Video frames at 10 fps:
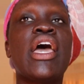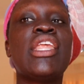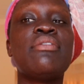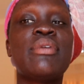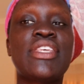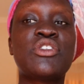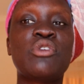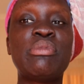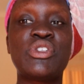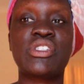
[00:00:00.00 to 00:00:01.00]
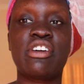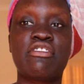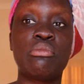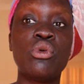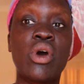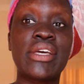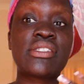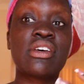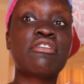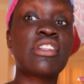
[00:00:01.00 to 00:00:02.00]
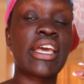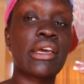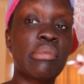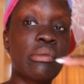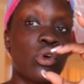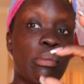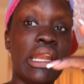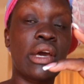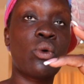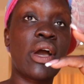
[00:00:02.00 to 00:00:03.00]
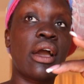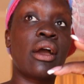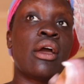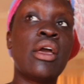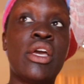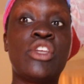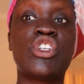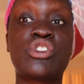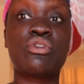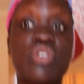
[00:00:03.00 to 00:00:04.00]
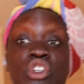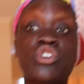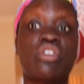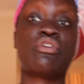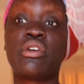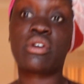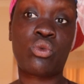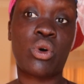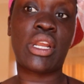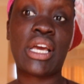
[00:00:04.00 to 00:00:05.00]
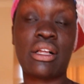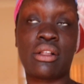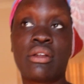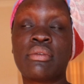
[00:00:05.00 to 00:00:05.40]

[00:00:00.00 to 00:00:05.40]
And even when they told me to serve more, I served like a bit more malakwang just to finish off the corn cow.